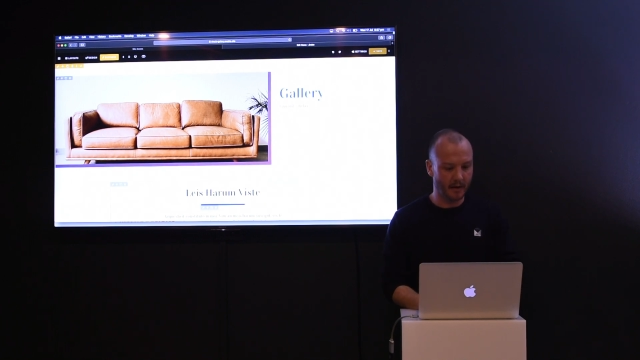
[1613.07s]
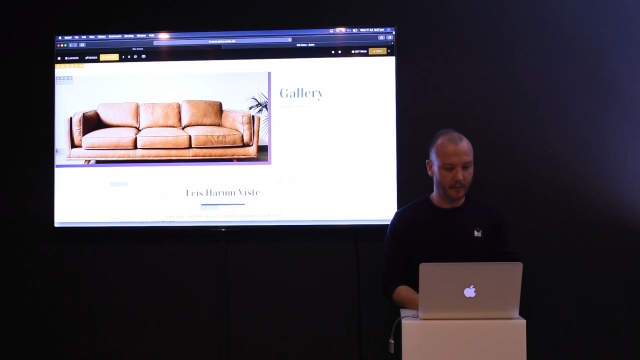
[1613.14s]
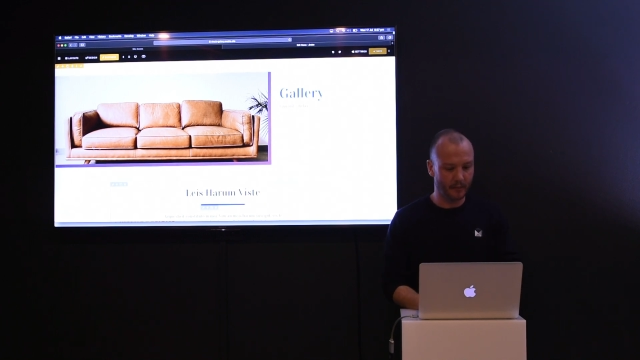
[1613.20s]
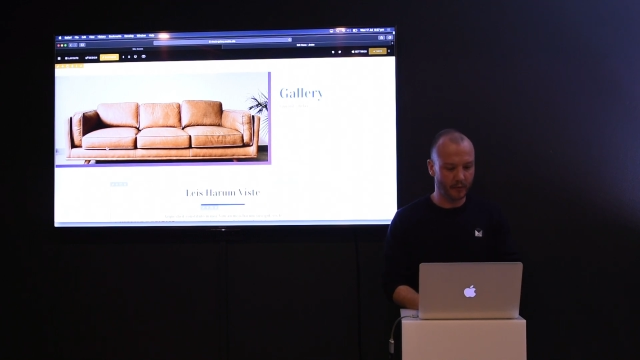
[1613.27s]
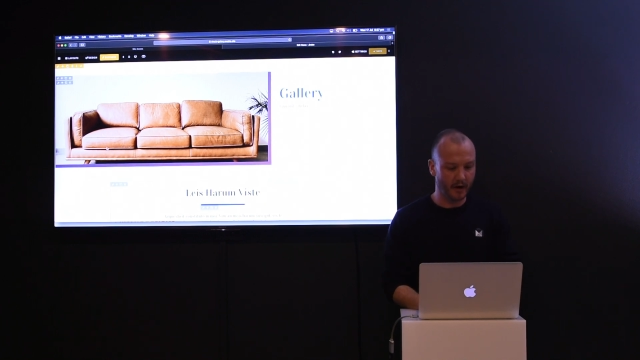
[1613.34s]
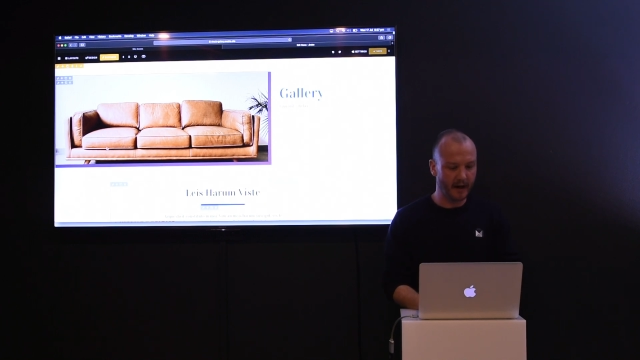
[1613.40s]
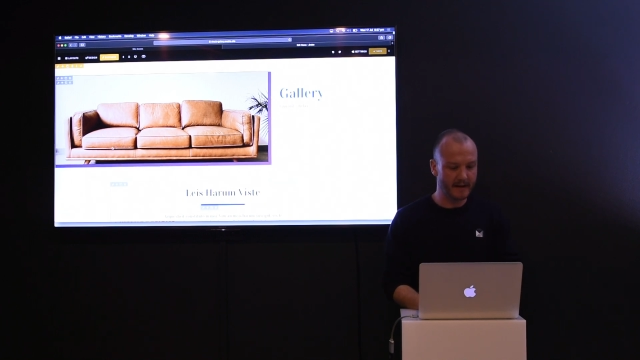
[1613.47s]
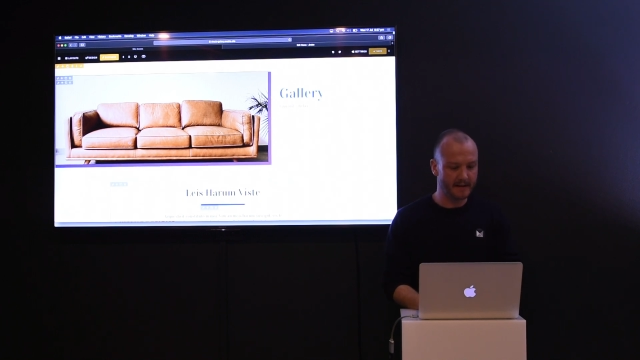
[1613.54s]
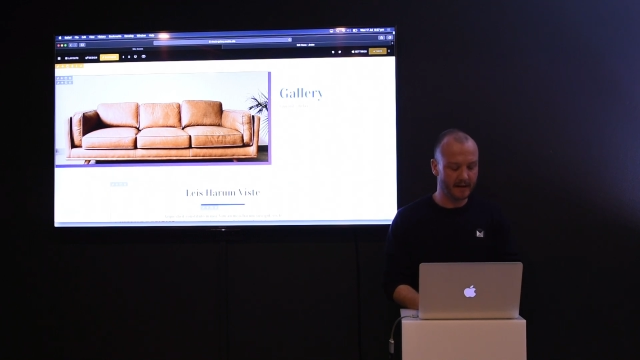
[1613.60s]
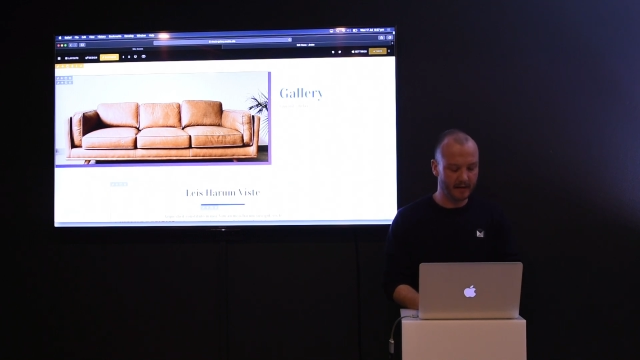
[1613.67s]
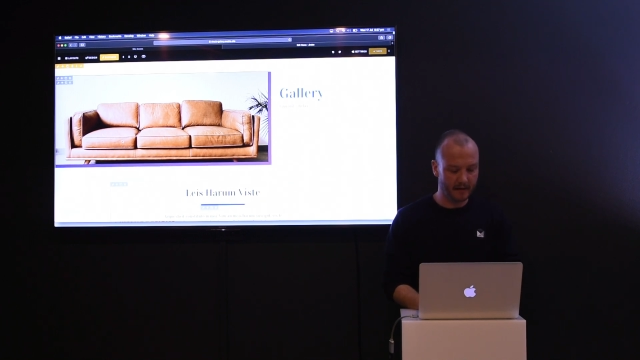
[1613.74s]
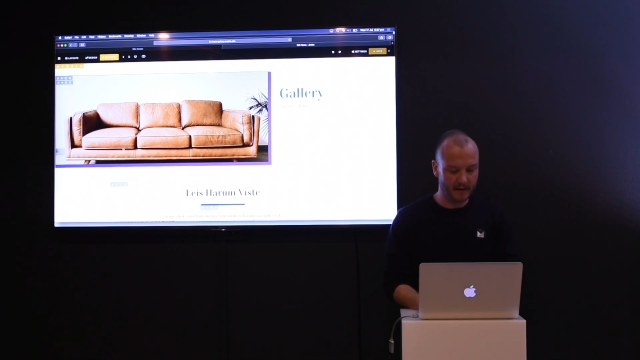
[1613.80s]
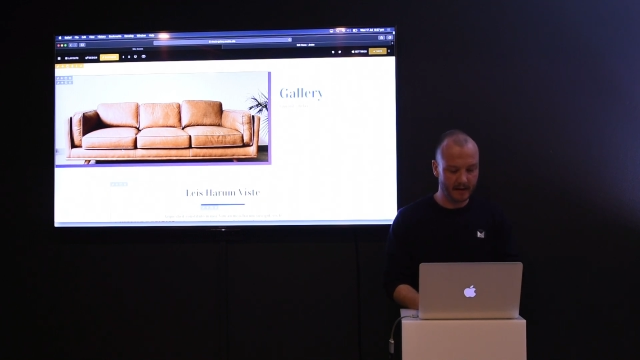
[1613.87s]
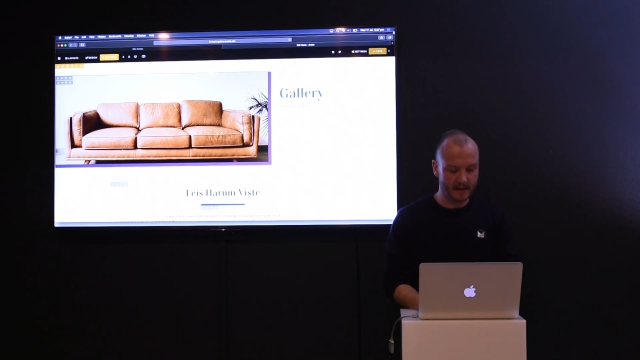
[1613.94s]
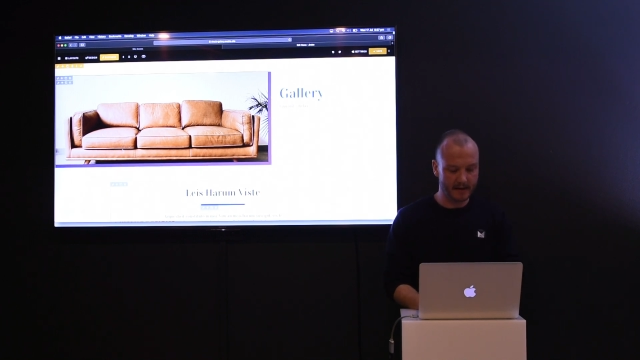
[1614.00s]
pricing and
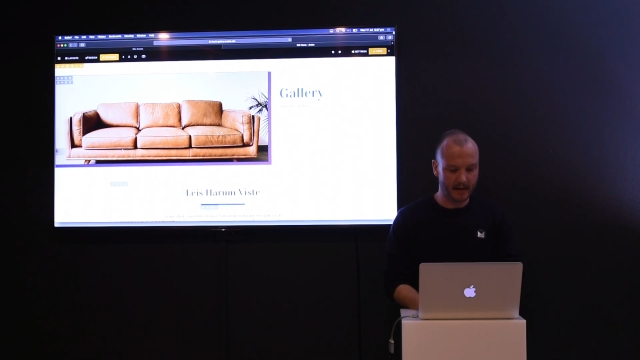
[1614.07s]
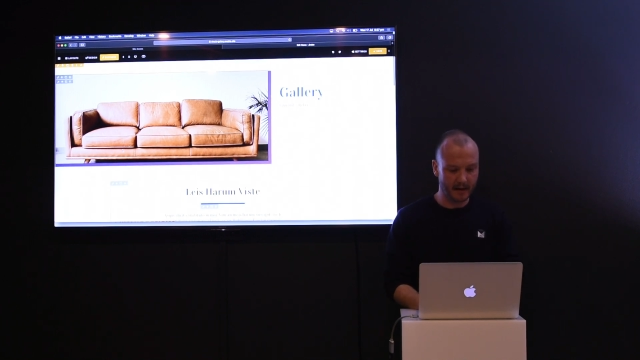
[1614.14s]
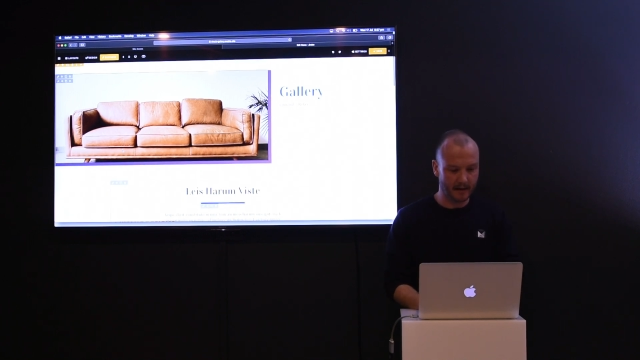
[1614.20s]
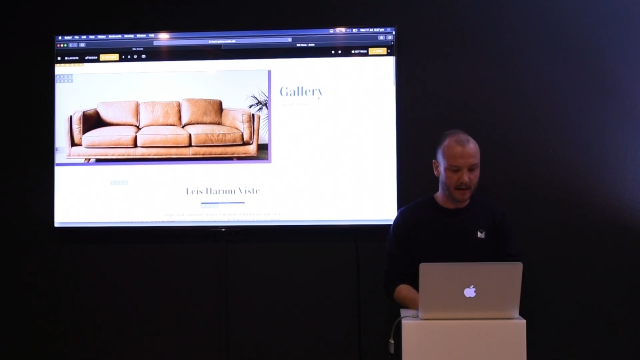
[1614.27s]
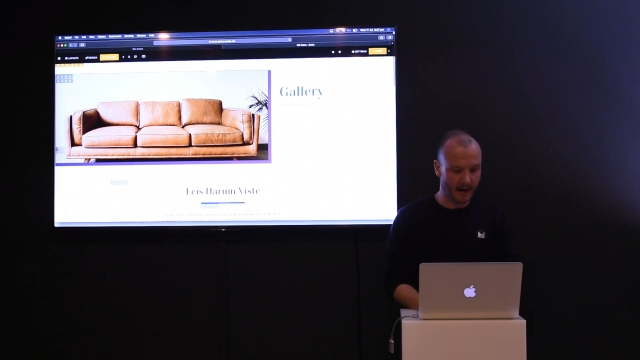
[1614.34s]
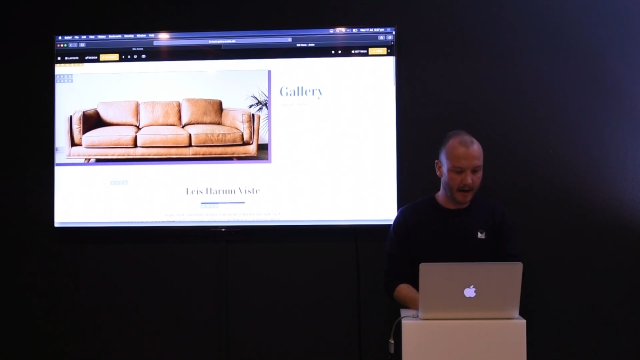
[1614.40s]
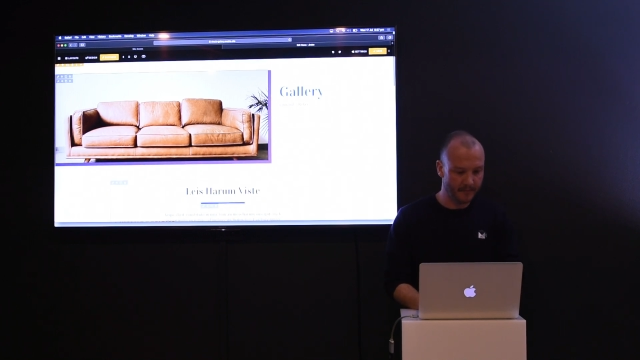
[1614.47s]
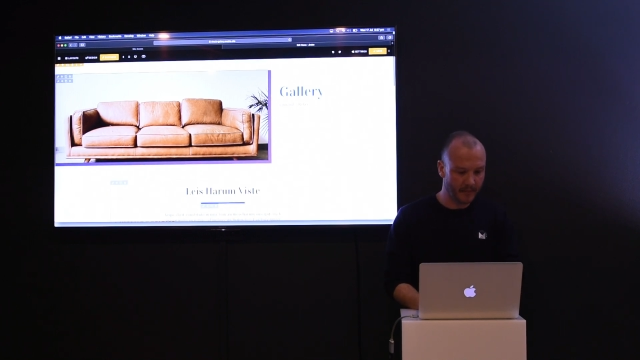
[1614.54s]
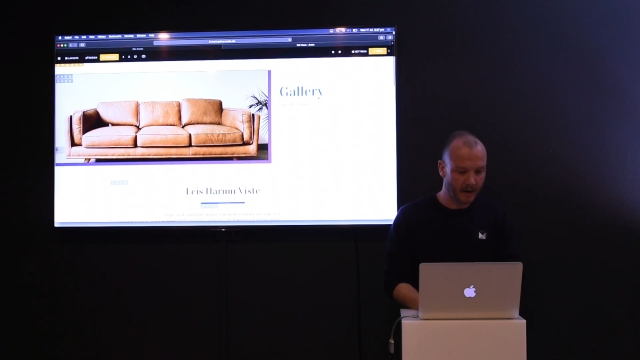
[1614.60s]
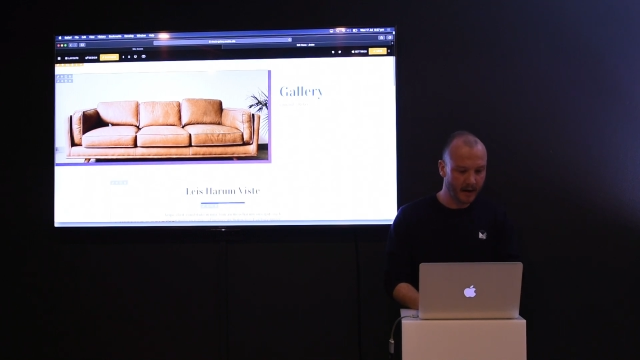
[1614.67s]
things like that.